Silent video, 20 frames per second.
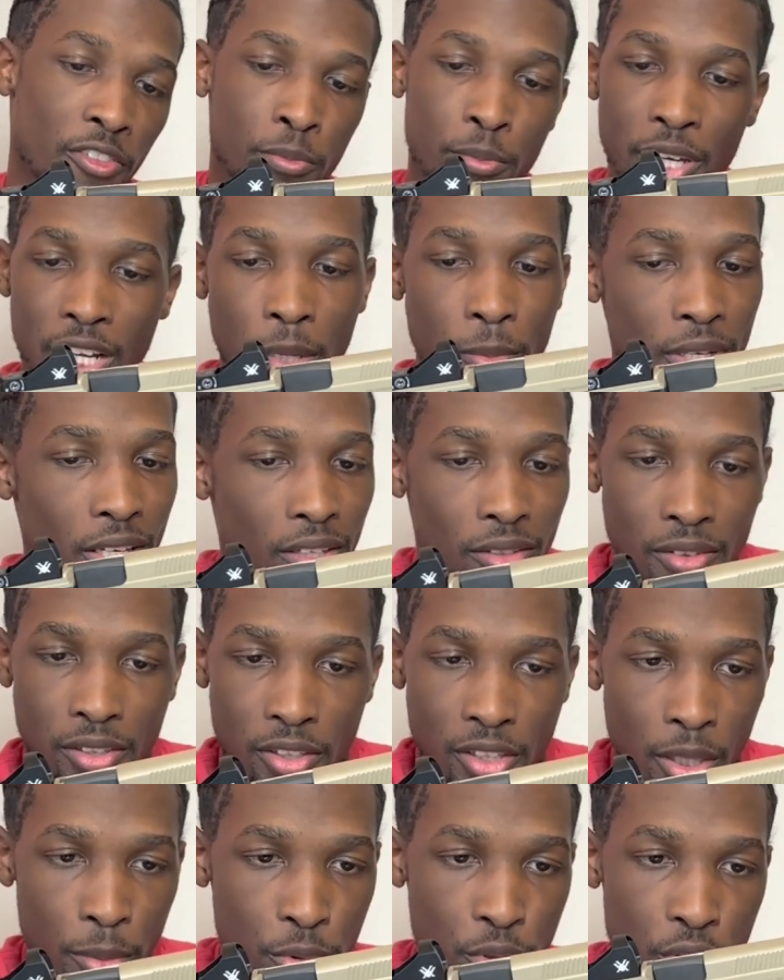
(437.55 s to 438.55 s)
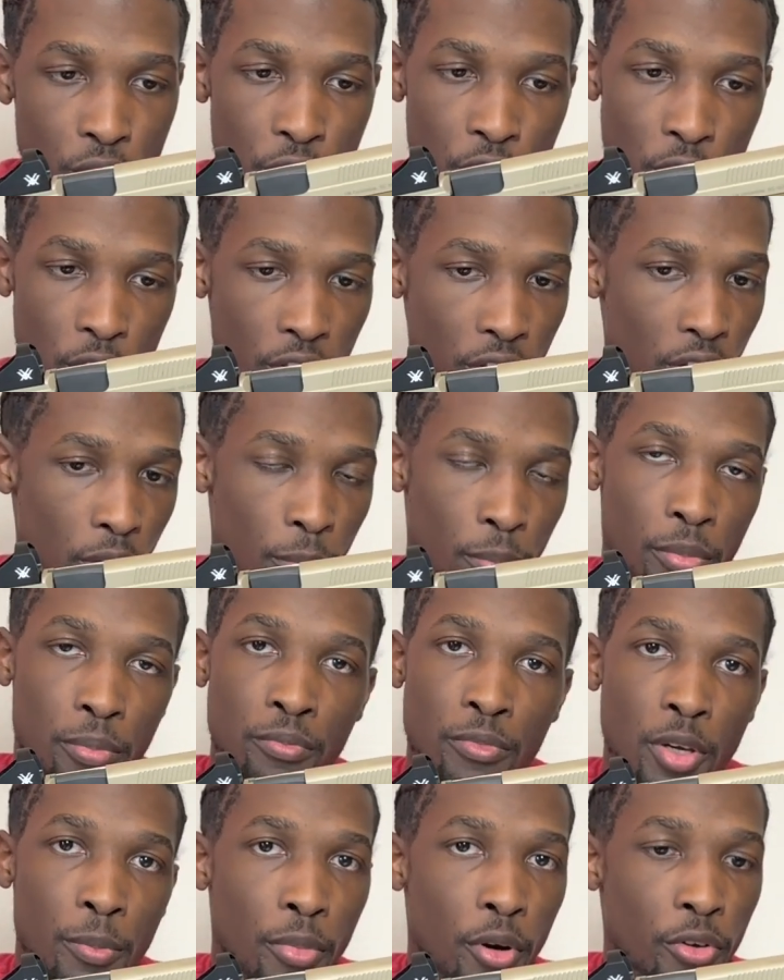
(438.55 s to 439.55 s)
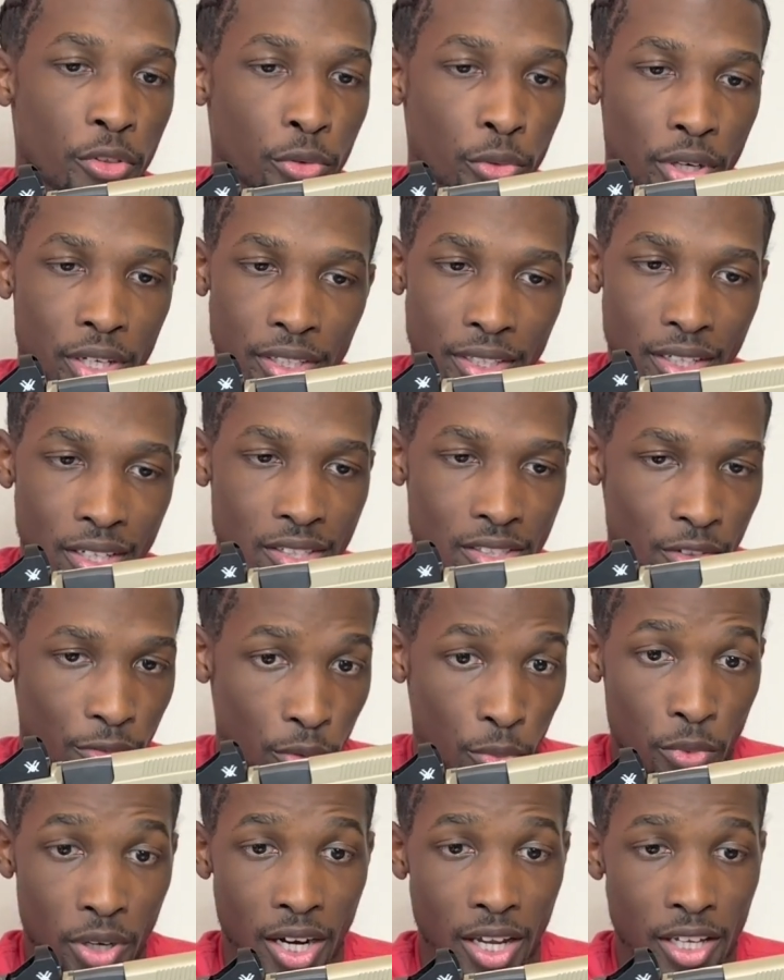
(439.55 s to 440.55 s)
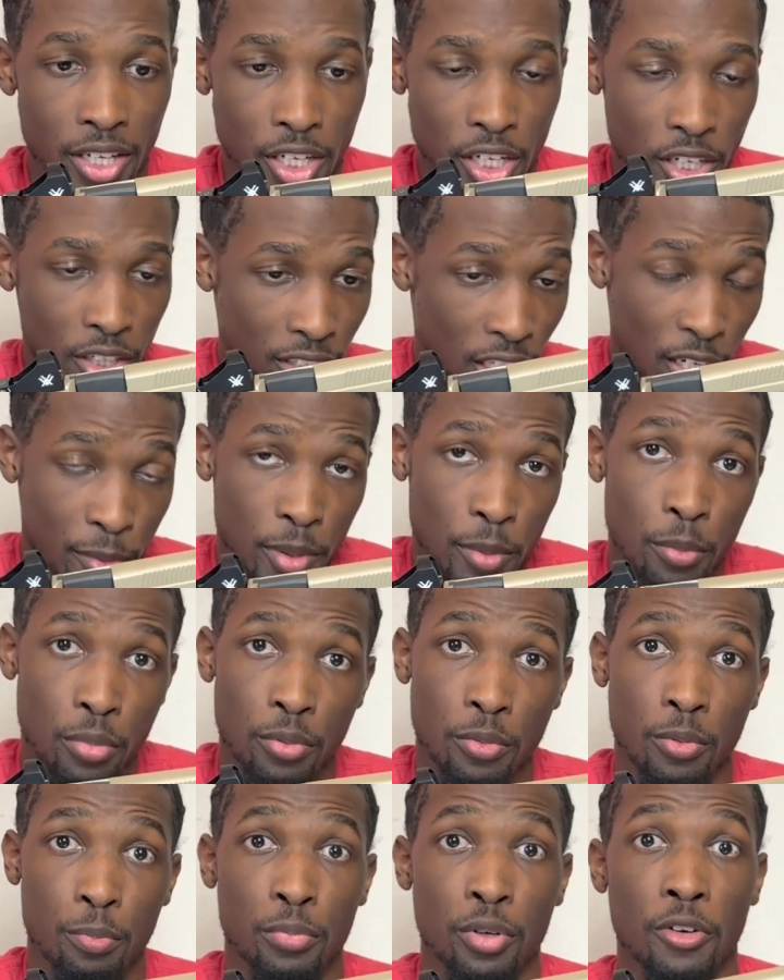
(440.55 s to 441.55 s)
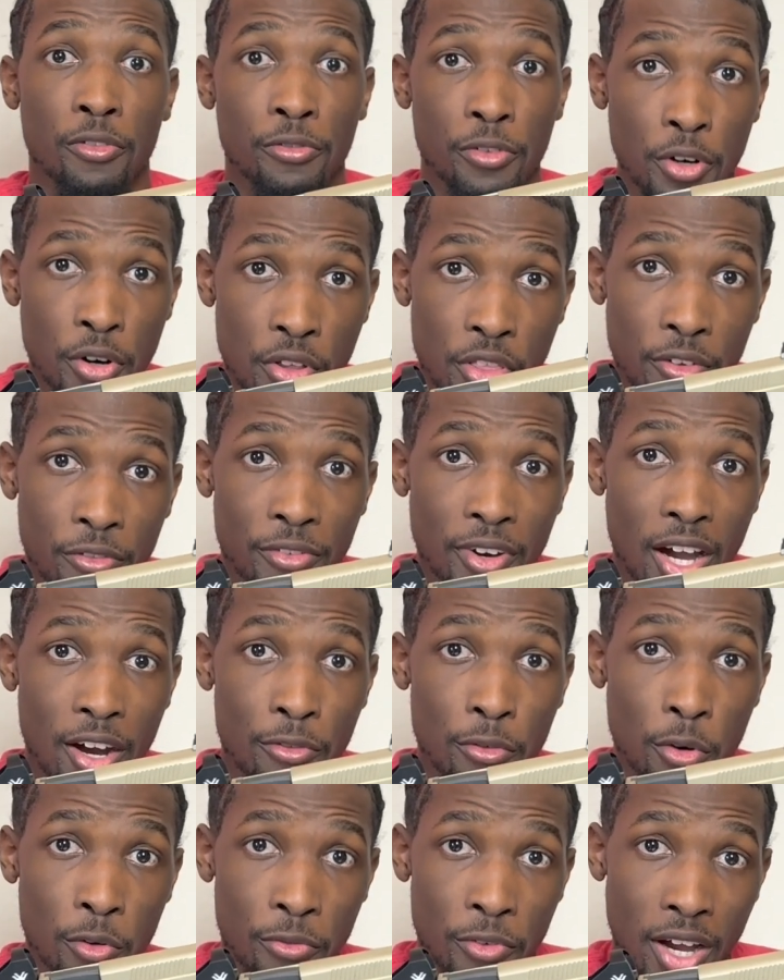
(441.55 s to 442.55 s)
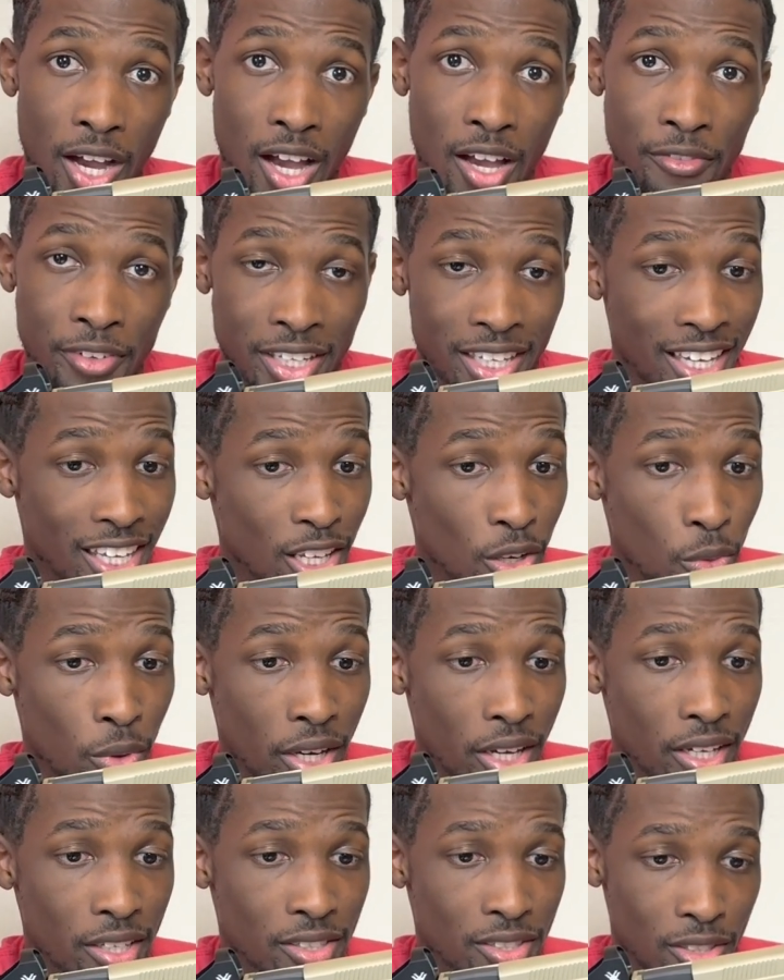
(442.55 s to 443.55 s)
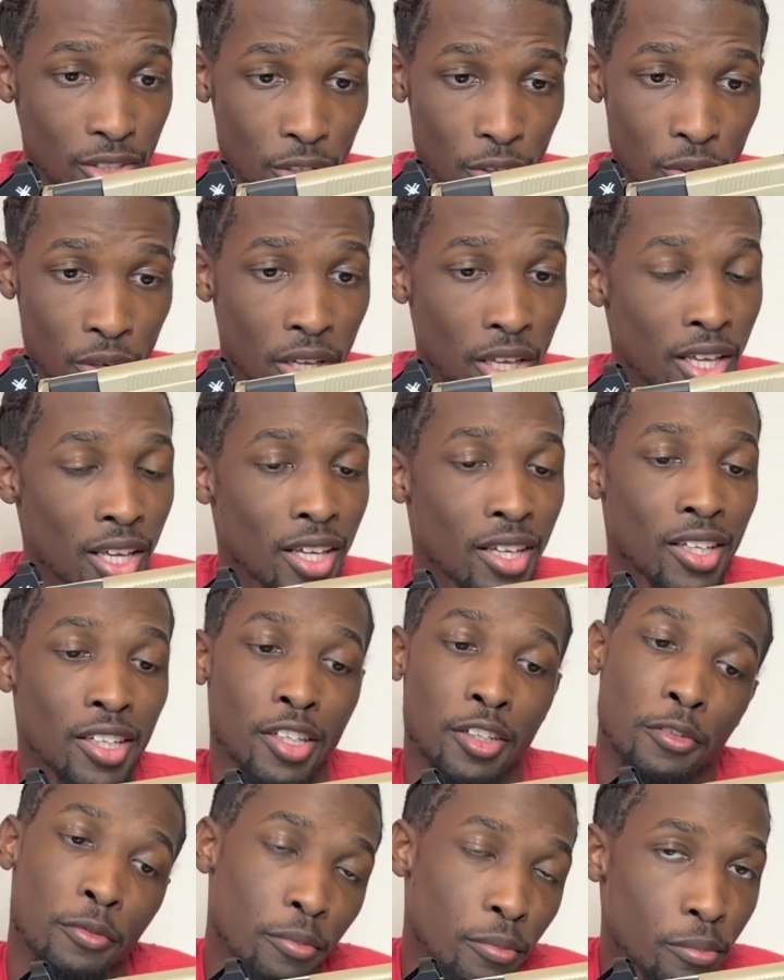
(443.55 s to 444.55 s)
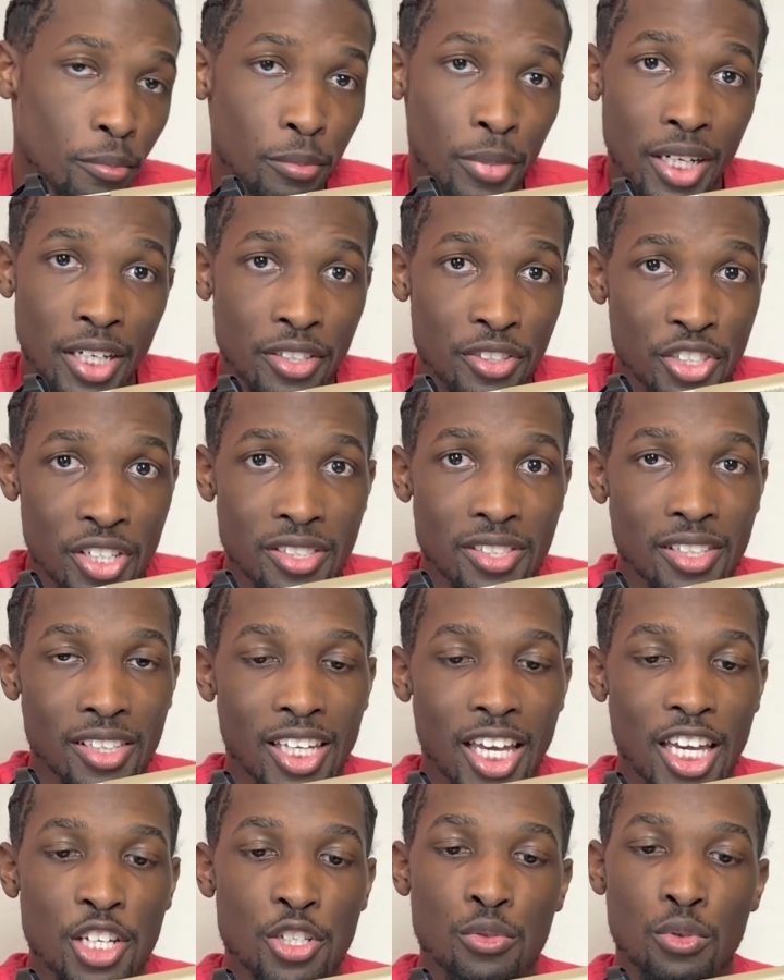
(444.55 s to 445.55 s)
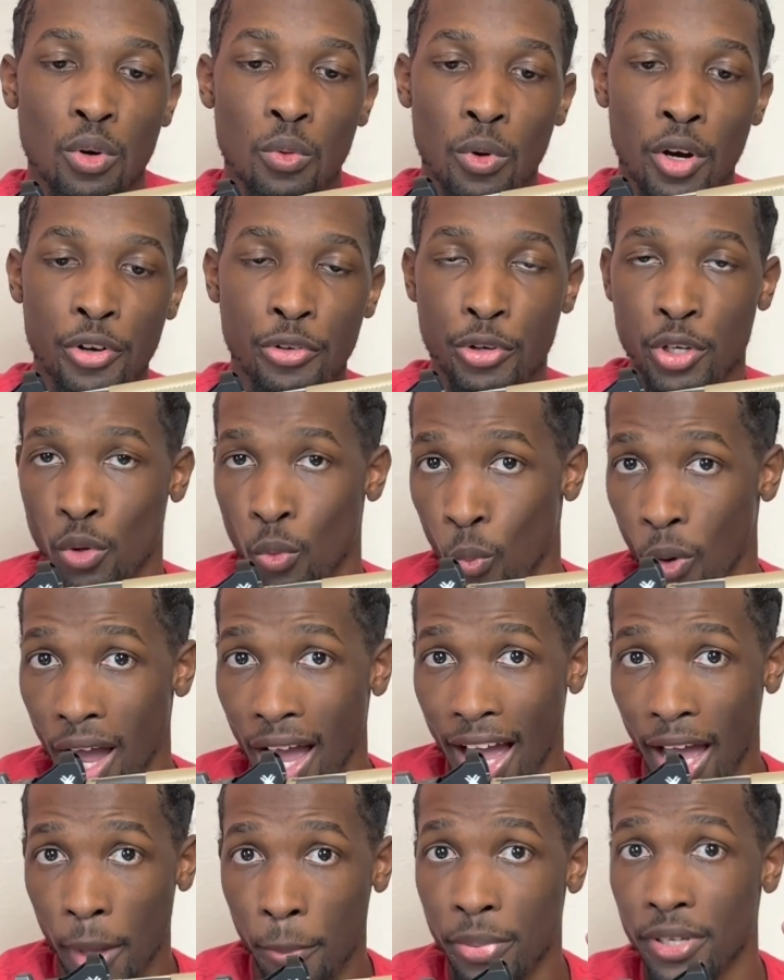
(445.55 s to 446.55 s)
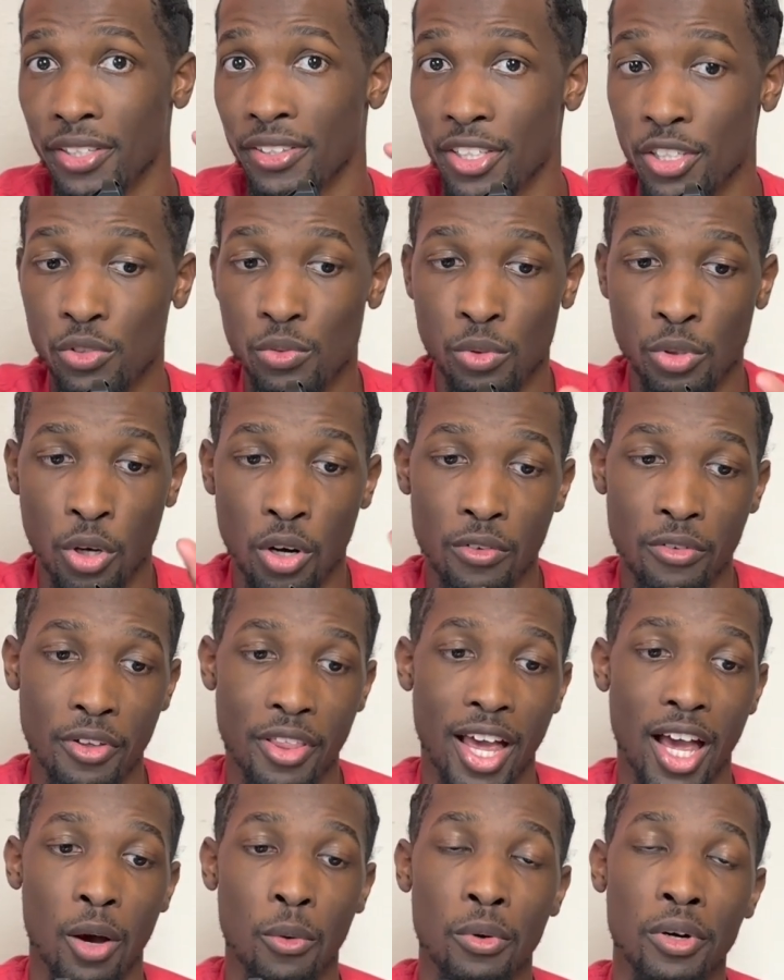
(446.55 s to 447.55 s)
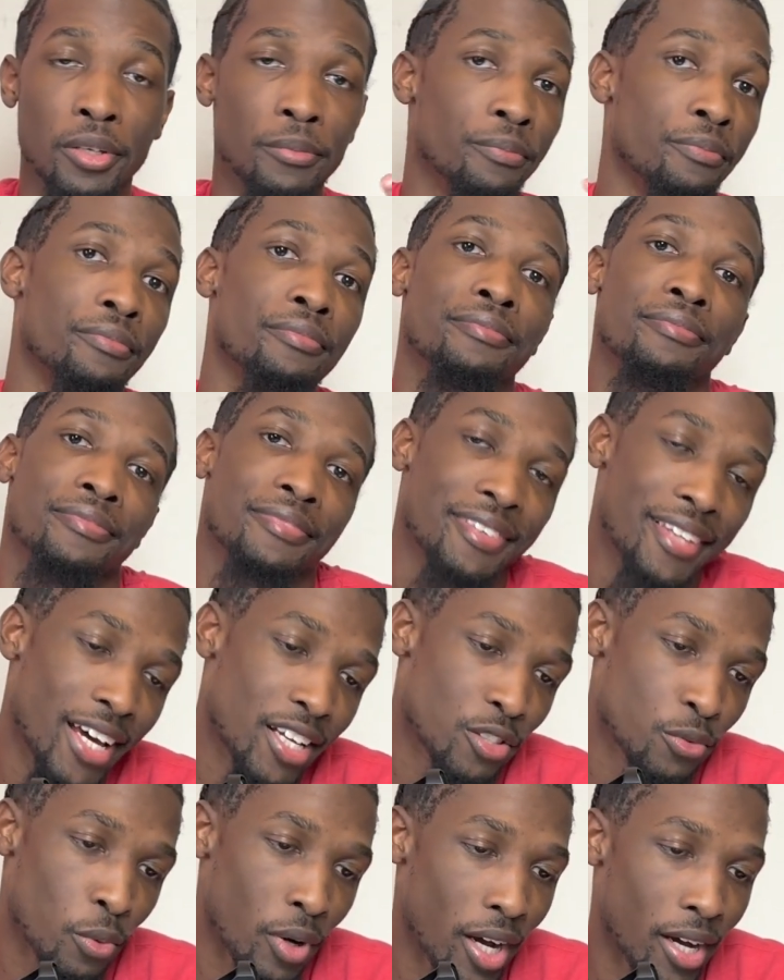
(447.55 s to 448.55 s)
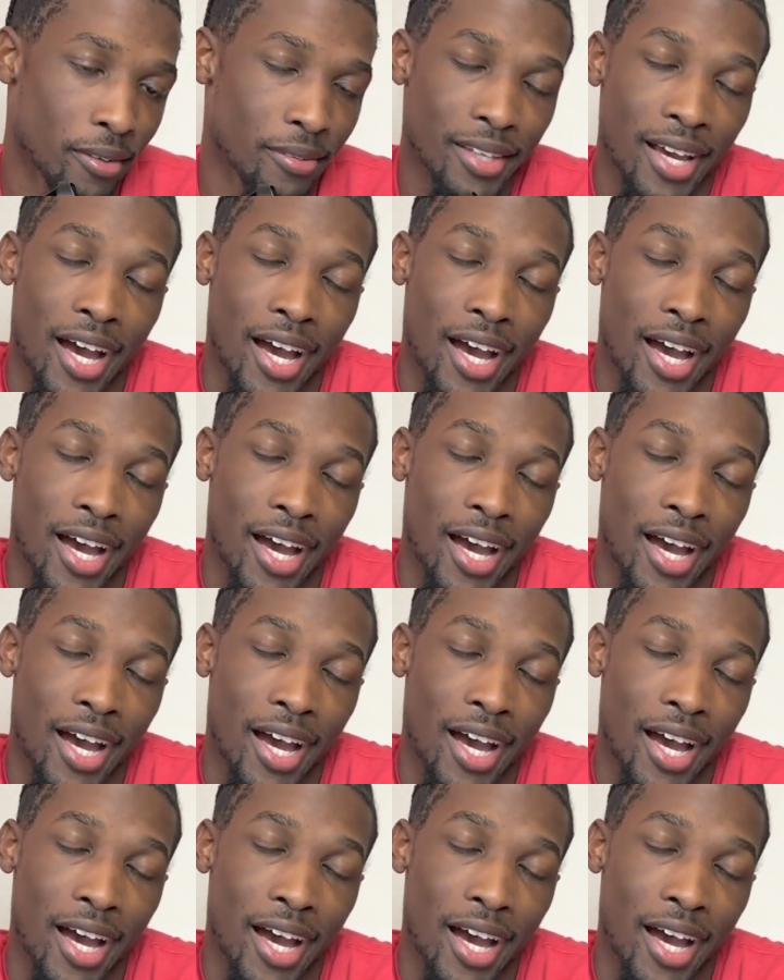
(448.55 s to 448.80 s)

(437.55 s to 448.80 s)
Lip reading: But I mean, I'm sure they're both great guns, and from what I hear, a lot of people prefer the 545 anyway. So, but just in case you were wondering why I picked this one over that one, that's why.